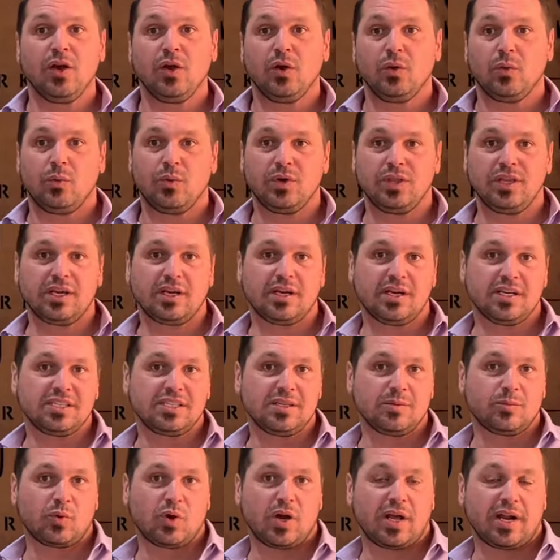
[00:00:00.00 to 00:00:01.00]
With the
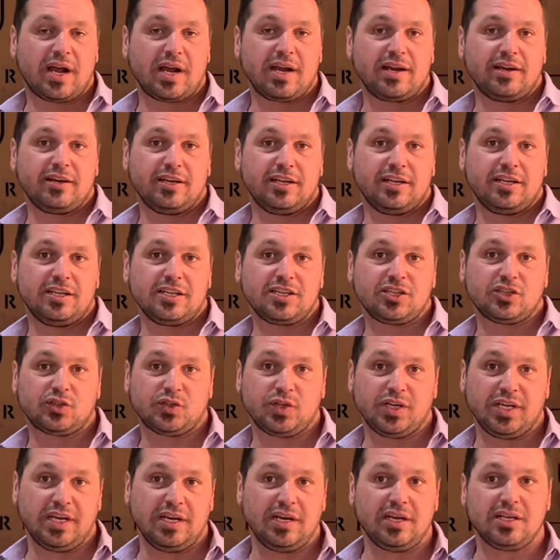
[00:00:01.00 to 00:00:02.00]
custom wrought iron
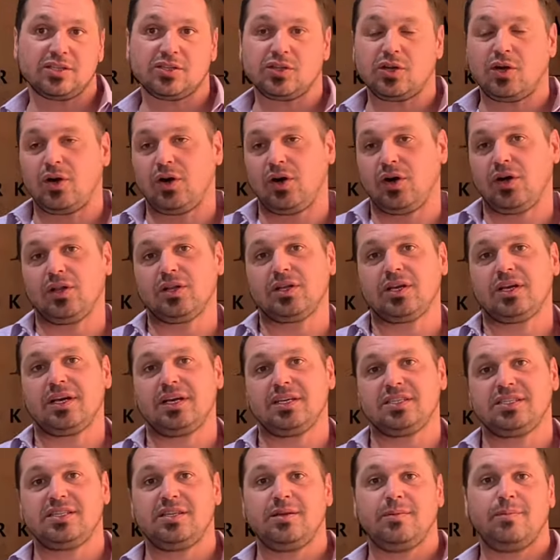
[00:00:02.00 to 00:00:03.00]
industry, it's all
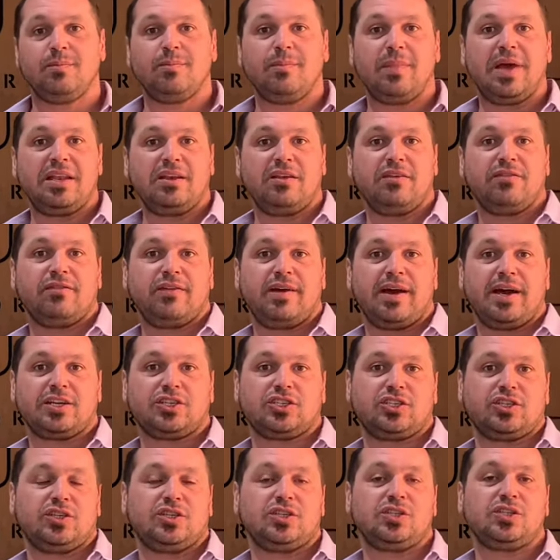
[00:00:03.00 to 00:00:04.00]
custom
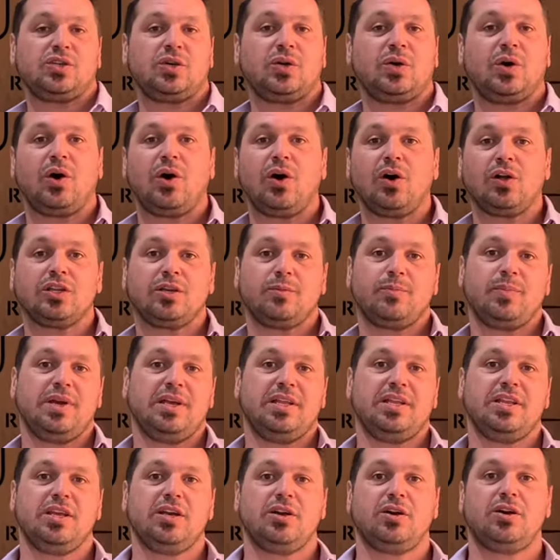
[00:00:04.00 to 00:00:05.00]
manufactured. So all
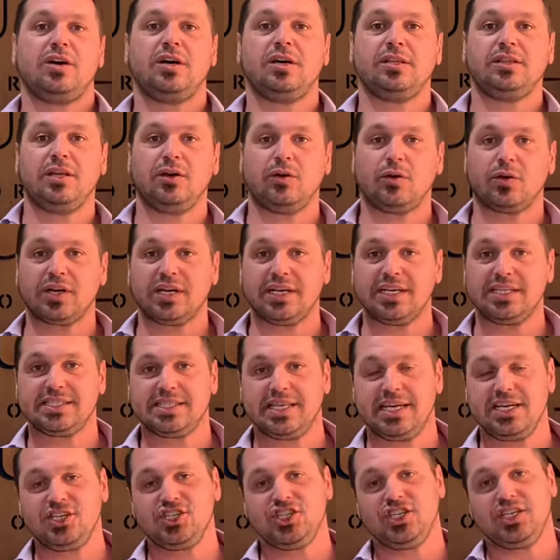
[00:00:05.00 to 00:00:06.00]
depending on the
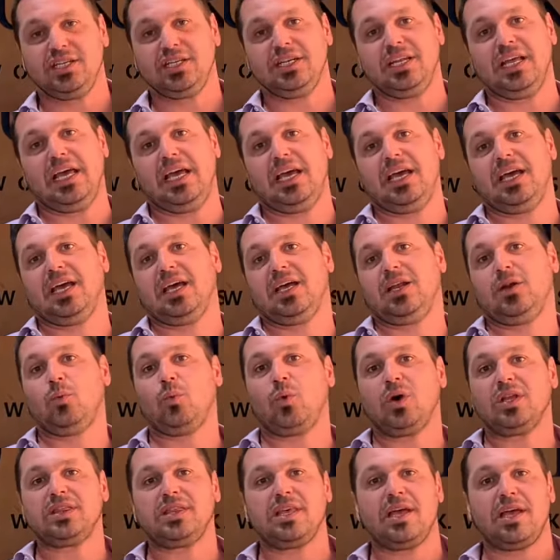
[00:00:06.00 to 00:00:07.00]
organization and
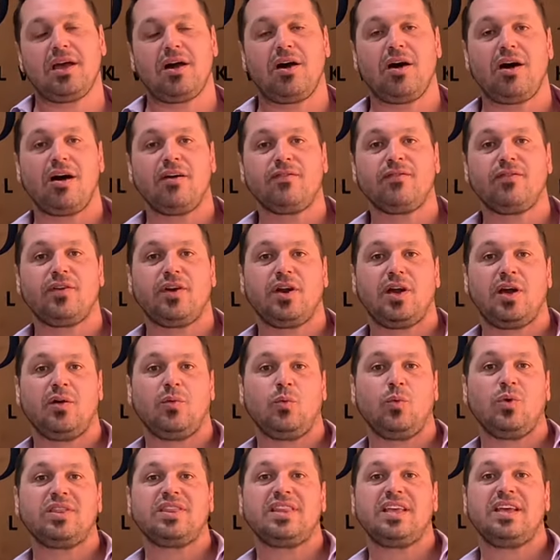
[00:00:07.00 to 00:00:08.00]
what they offer and
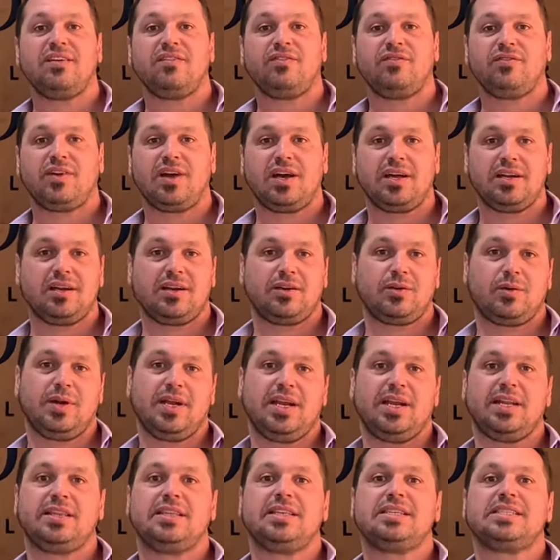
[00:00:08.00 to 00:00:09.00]
what they've kind of
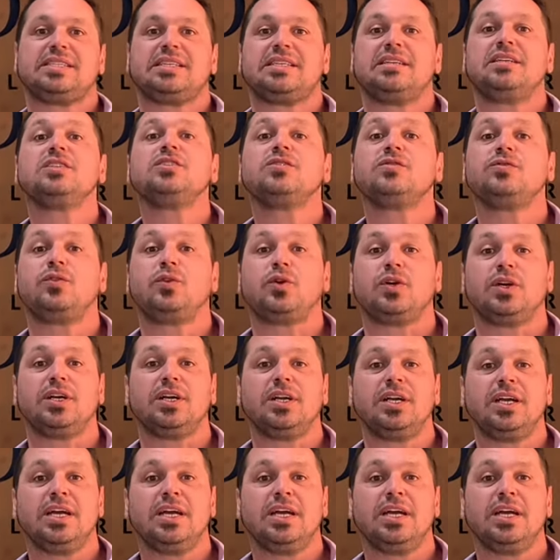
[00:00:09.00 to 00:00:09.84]
created the skills for